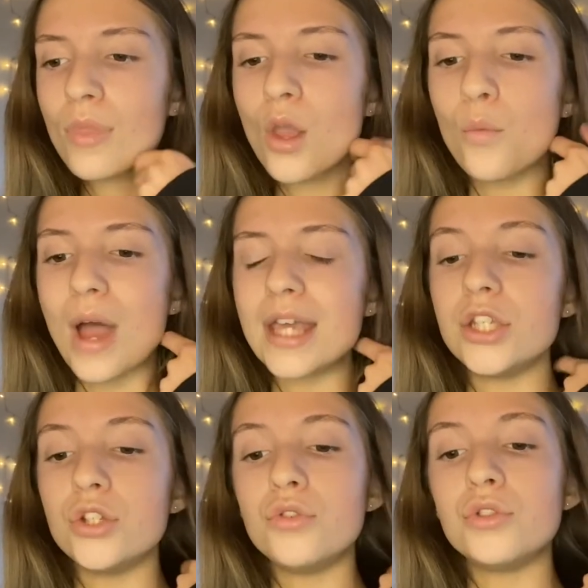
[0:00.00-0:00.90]
where
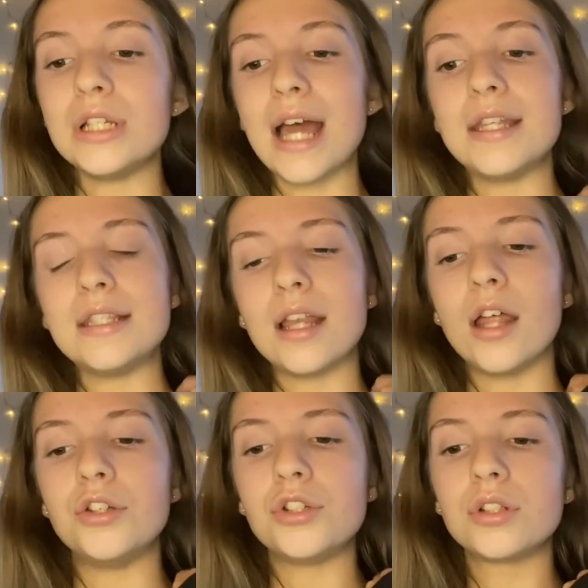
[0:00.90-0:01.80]
he usually had his
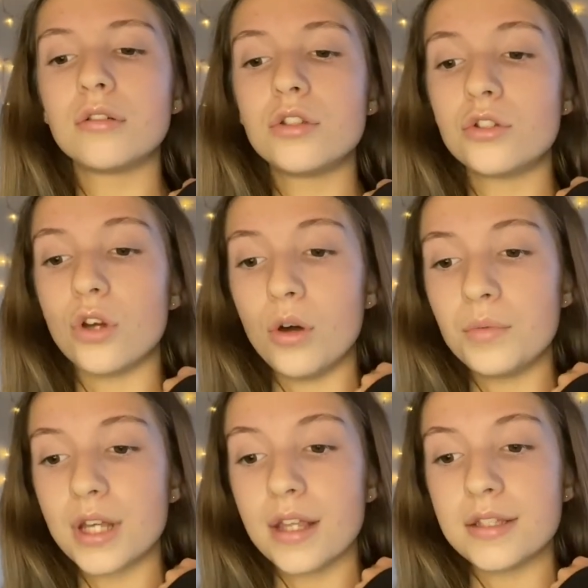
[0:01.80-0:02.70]
lunch,
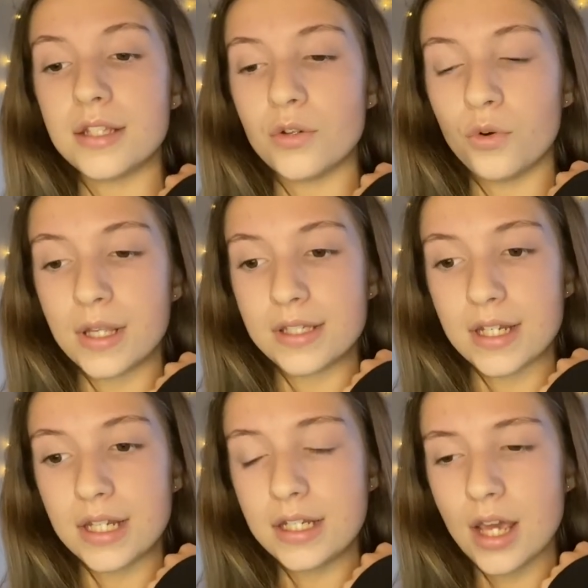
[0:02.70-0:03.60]
stopped, as he always
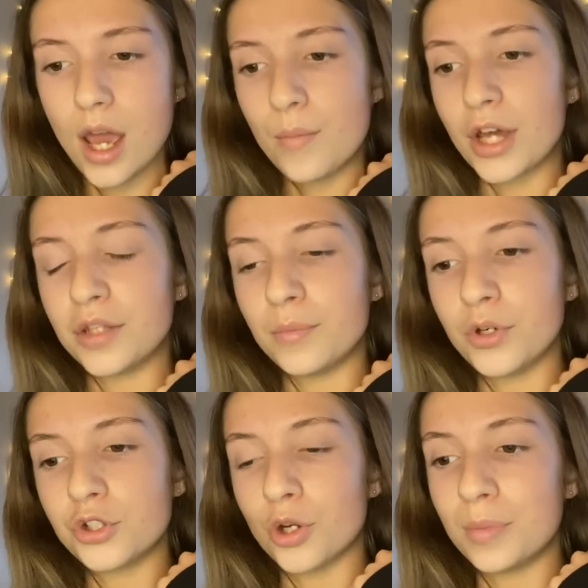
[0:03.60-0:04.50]
did, by the
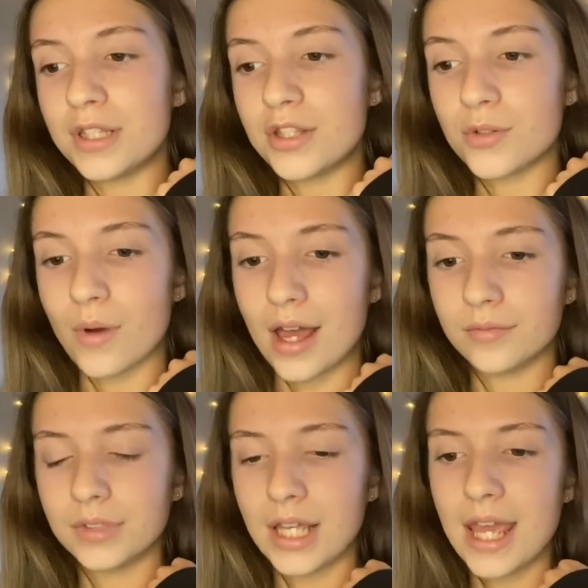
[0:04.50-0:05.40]
bookshop in the square.
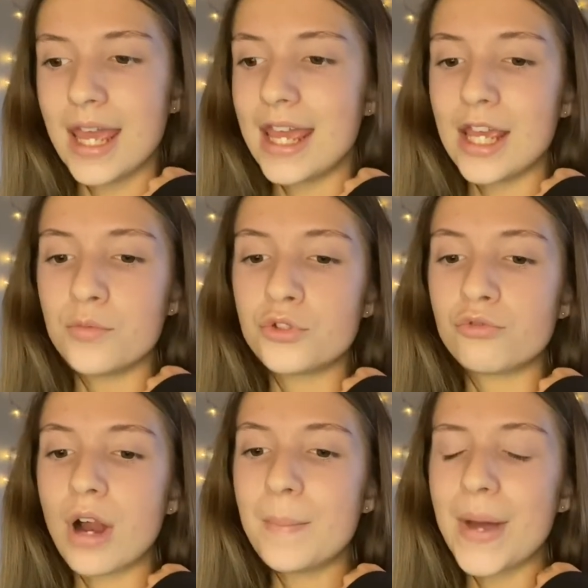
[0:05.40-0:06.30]
It was
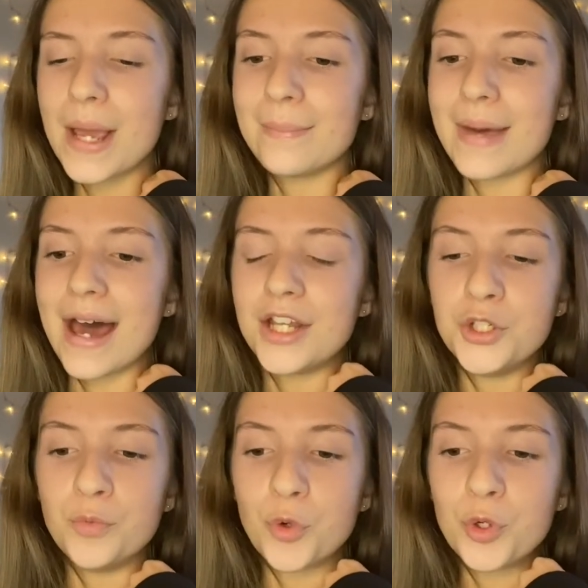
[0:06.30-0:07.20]
run by a man
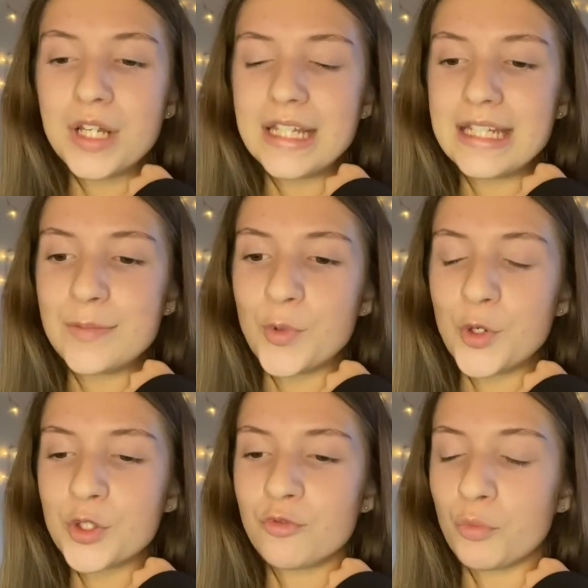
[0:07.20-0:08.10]
who brought in his
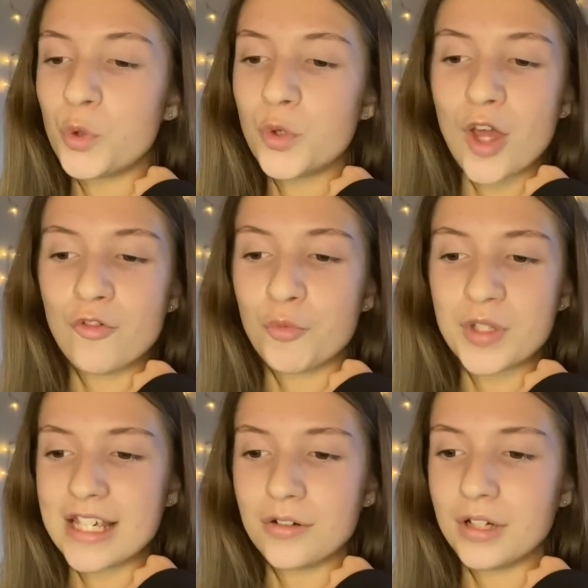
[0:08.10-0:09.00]
books from all over
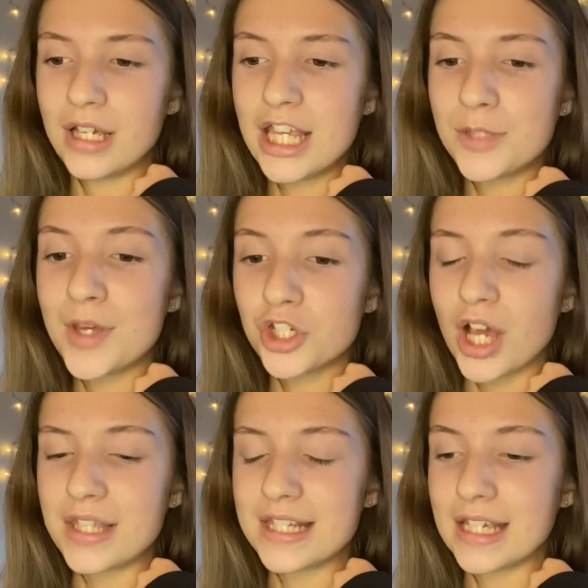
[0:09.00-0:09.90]
Brazil,
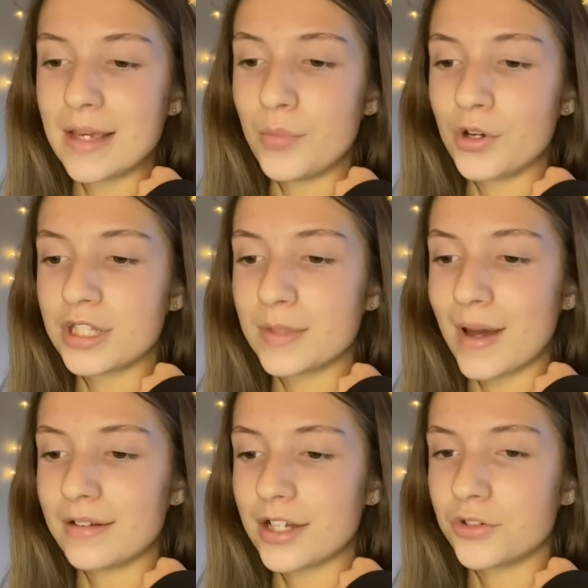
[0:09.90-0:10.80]
specialising in books
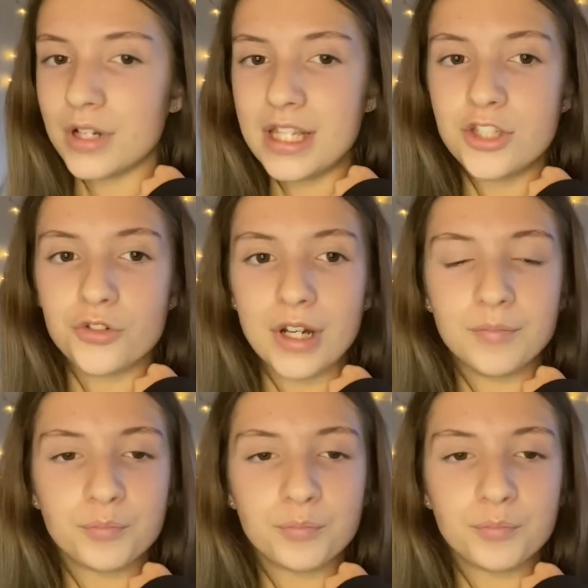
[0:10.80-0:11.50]
about natural history.